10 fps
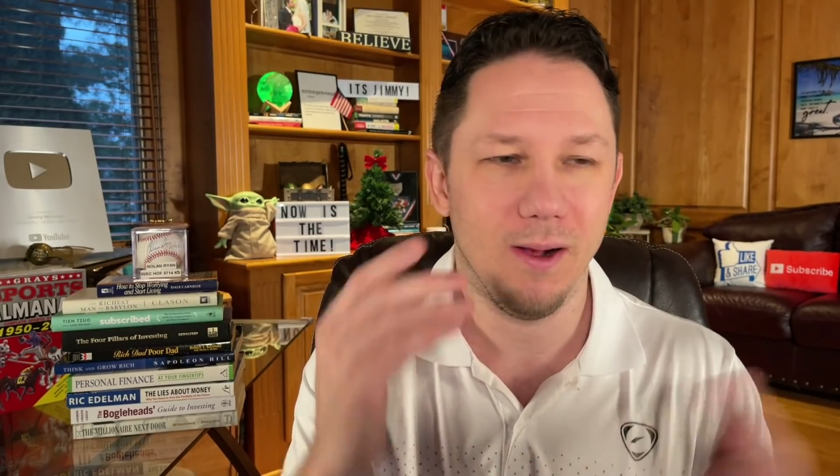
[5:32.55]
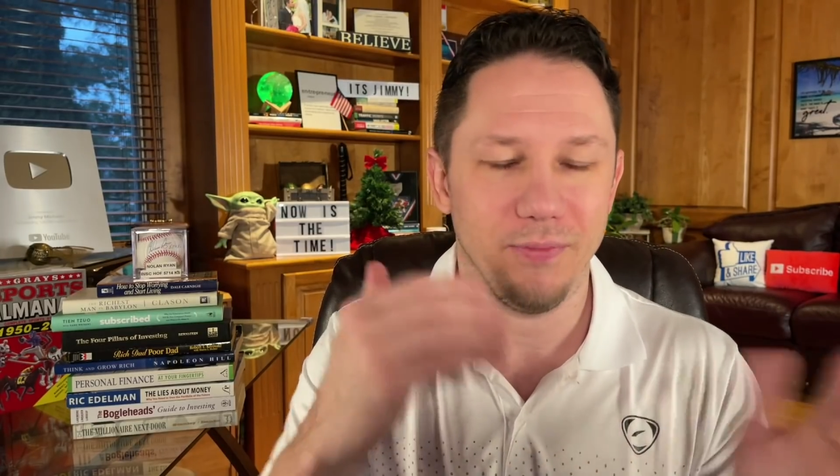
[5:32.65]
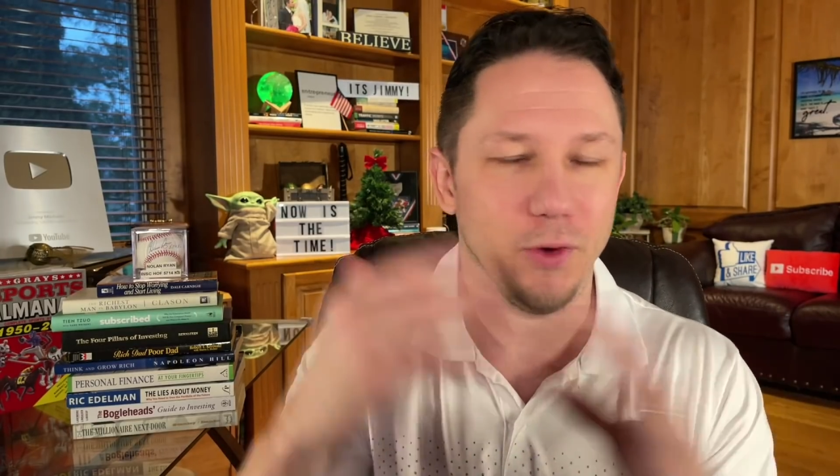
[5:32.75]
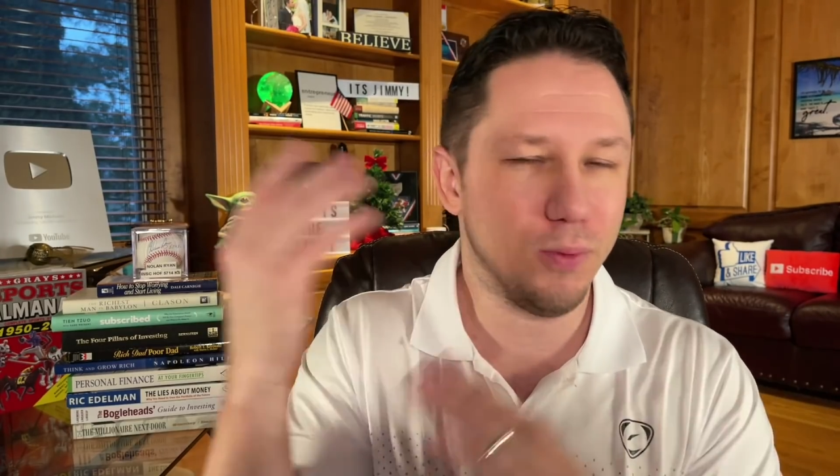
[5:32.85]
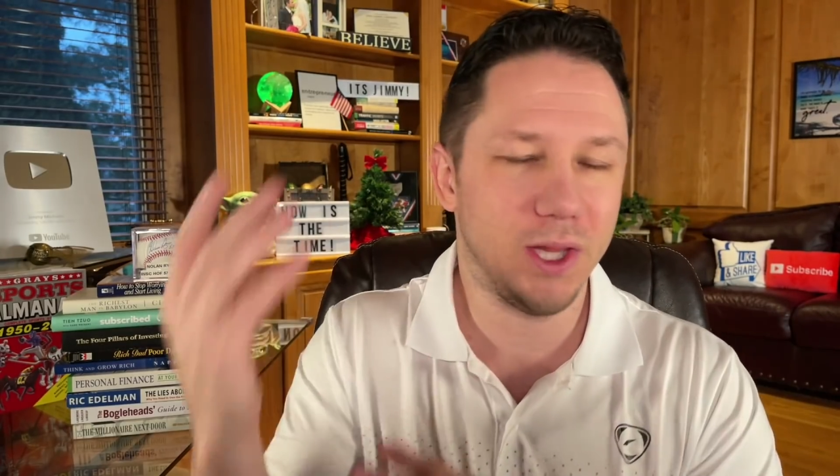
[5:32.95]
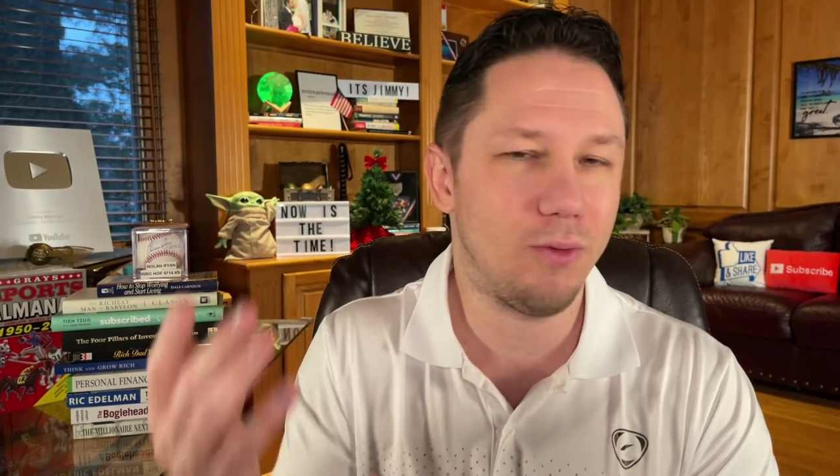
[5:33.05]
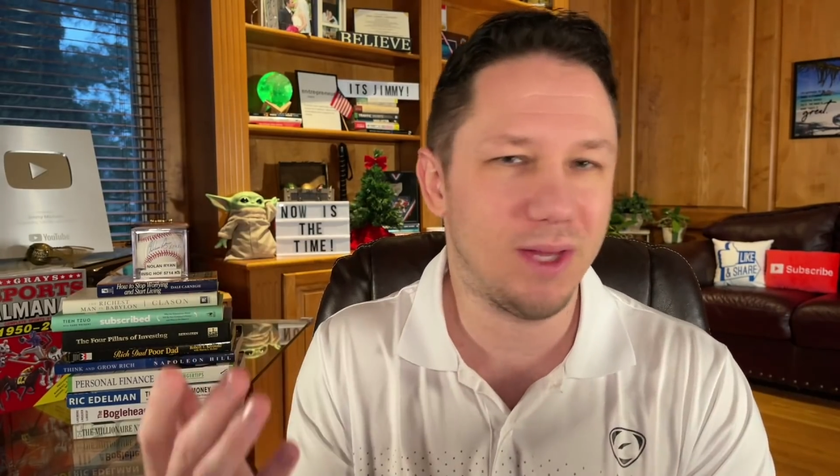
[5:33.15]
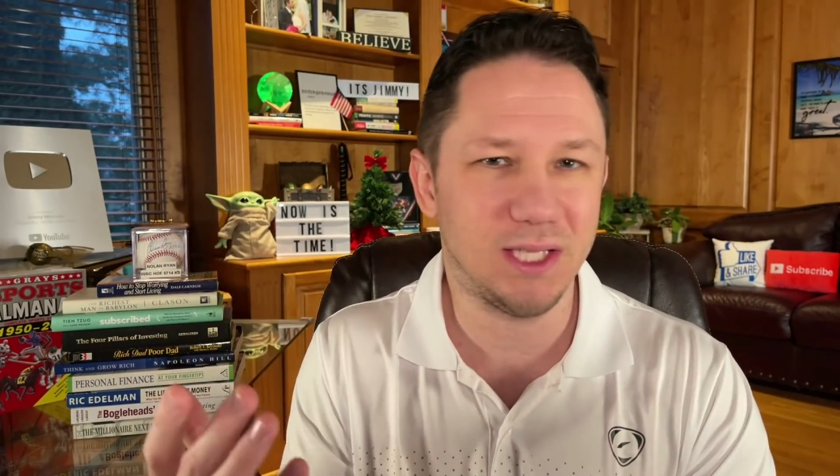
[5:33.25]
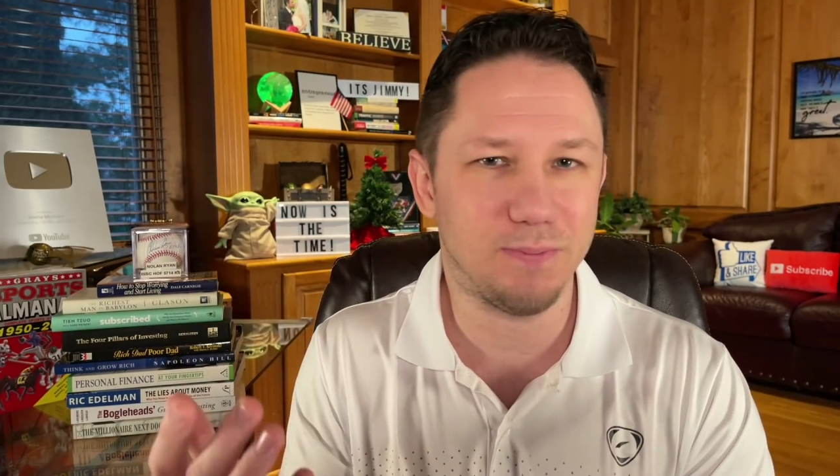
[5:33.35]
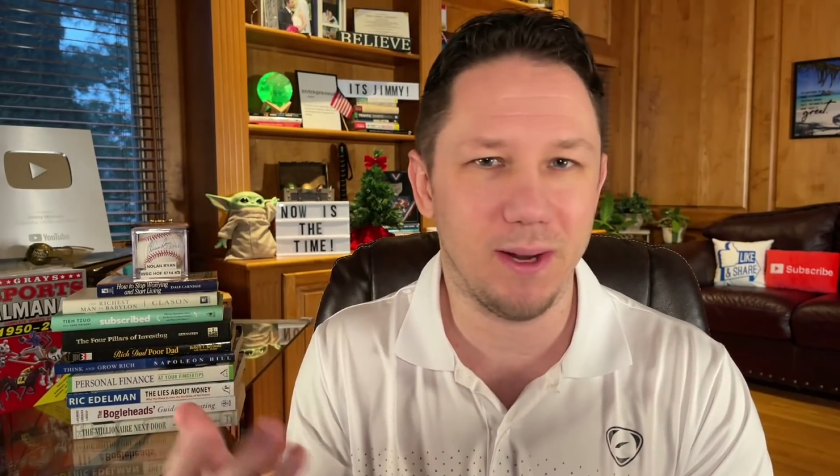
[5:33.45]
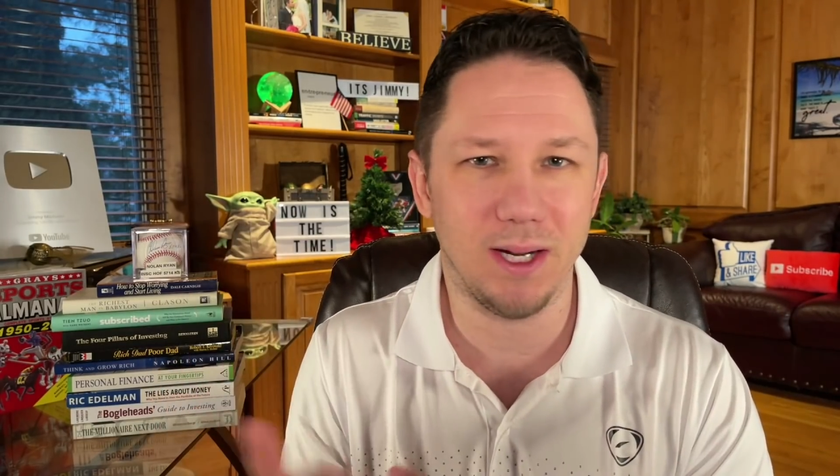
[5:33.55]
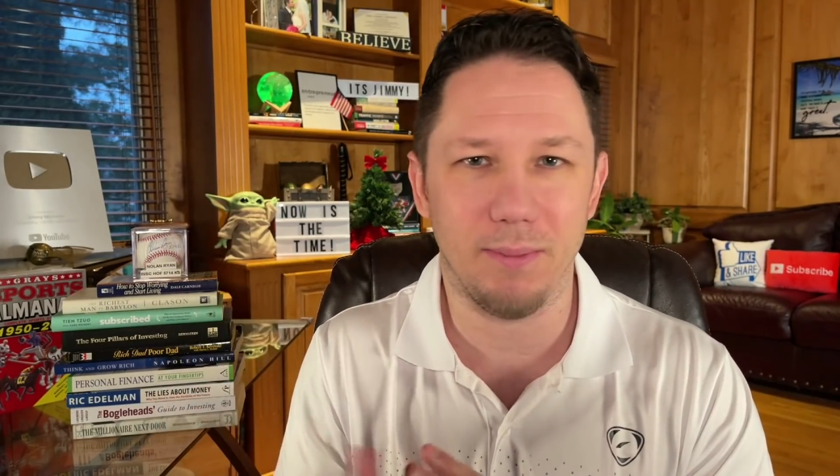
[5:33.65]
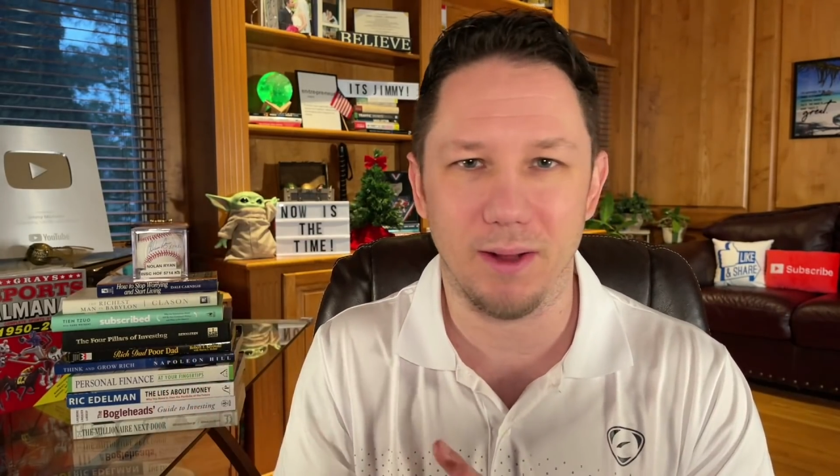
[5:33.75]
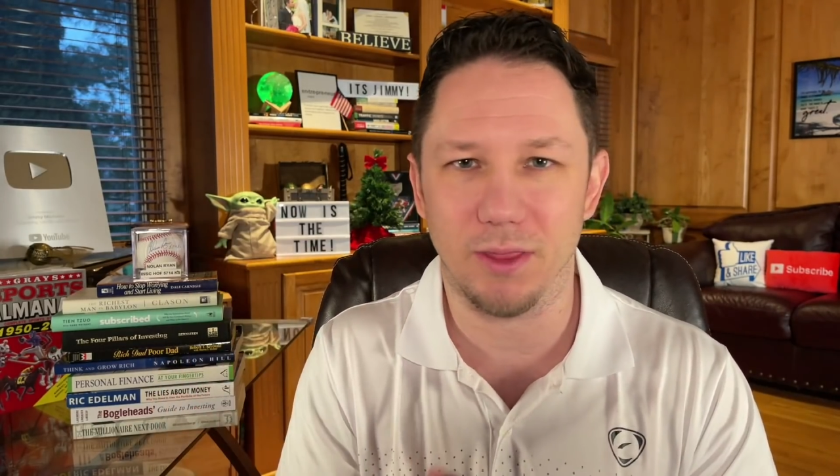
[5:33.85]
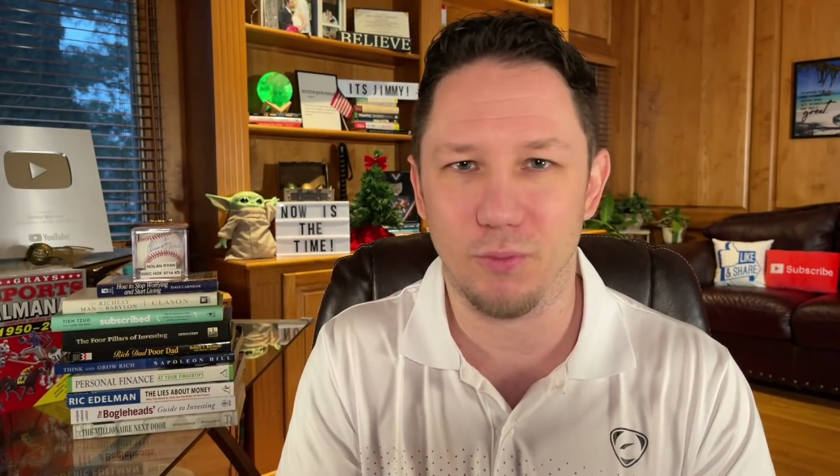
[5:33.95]
They're really only spending
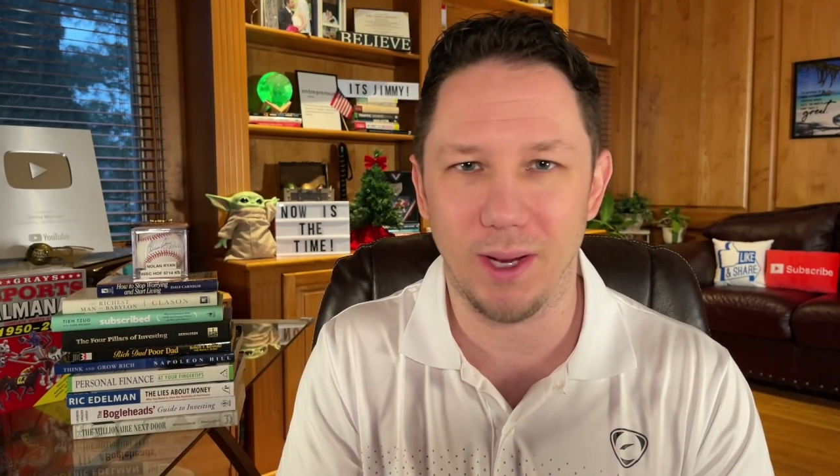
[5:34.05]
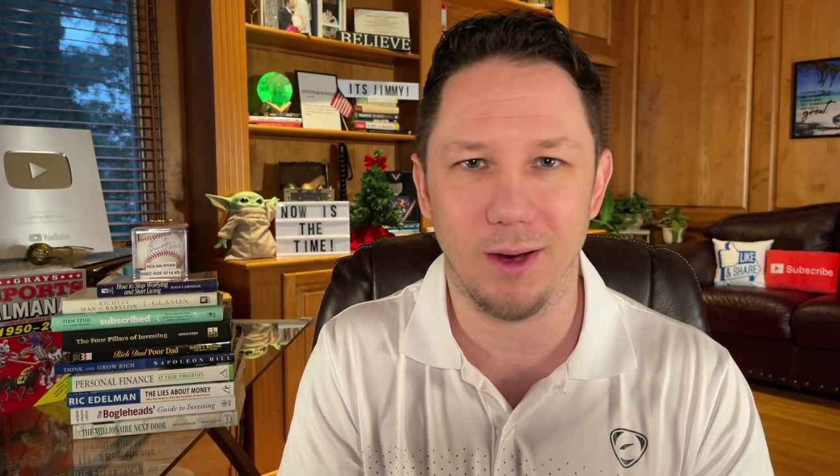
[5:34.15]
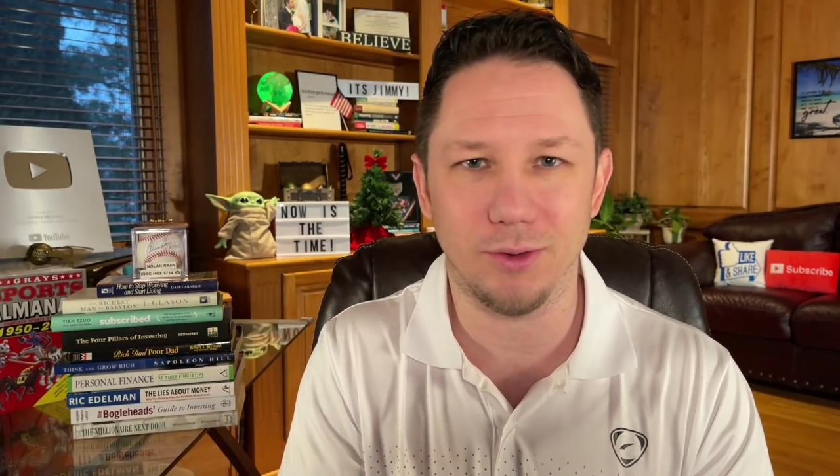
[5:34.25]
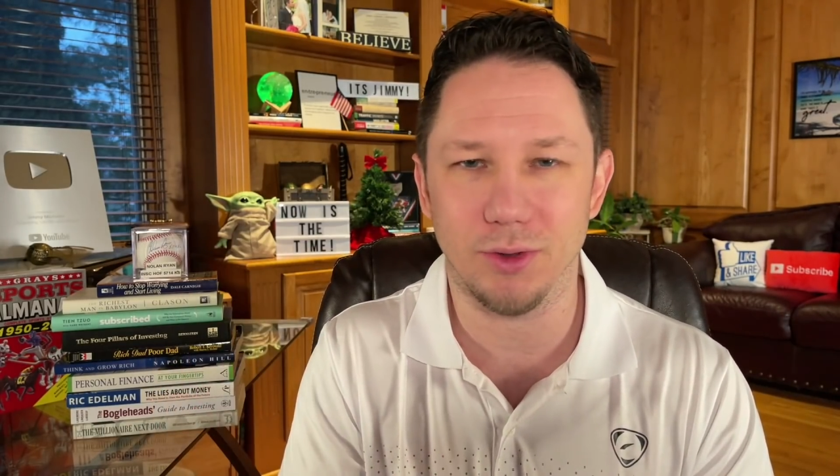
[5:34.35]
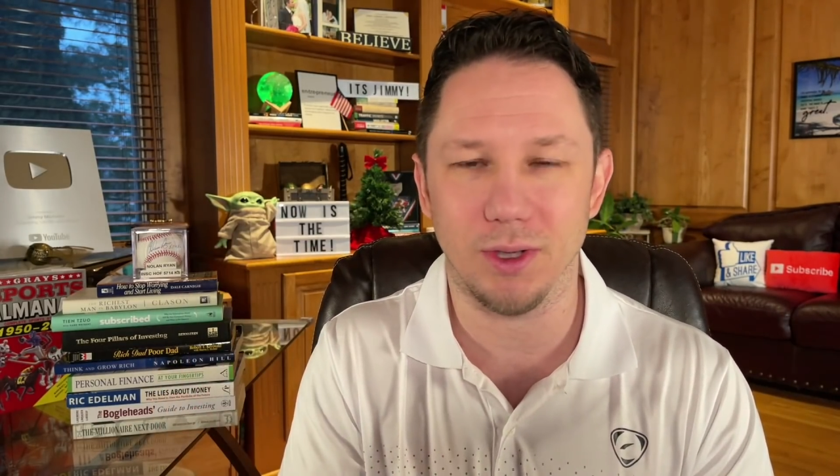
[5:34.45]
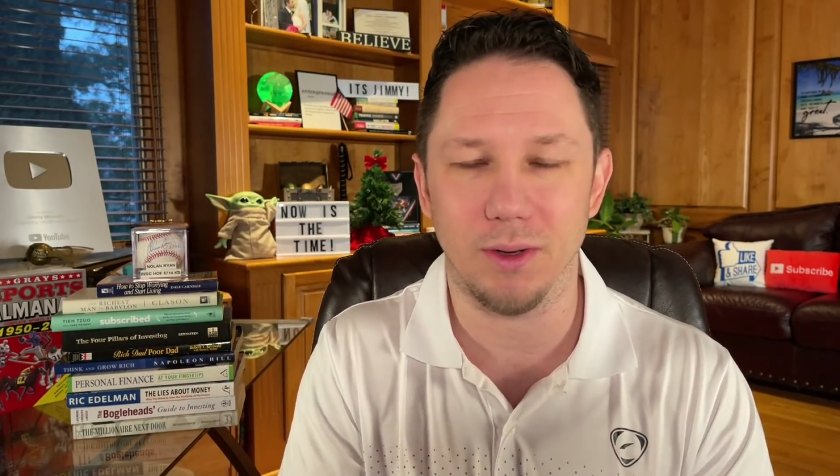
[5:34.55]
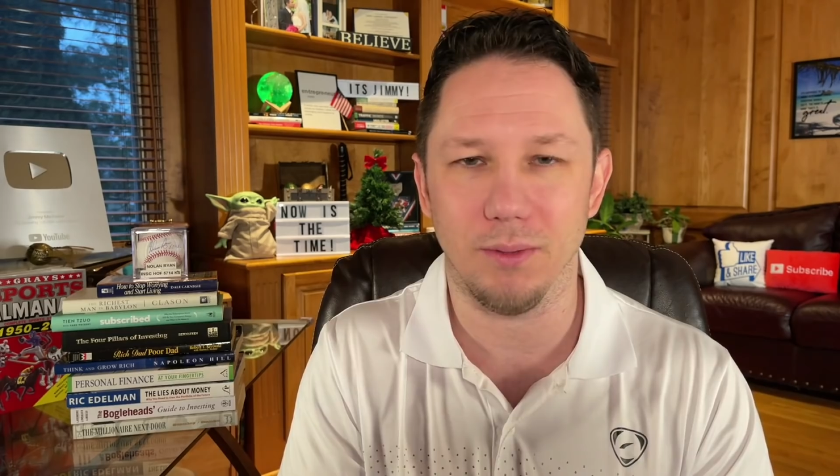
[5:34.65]
about $300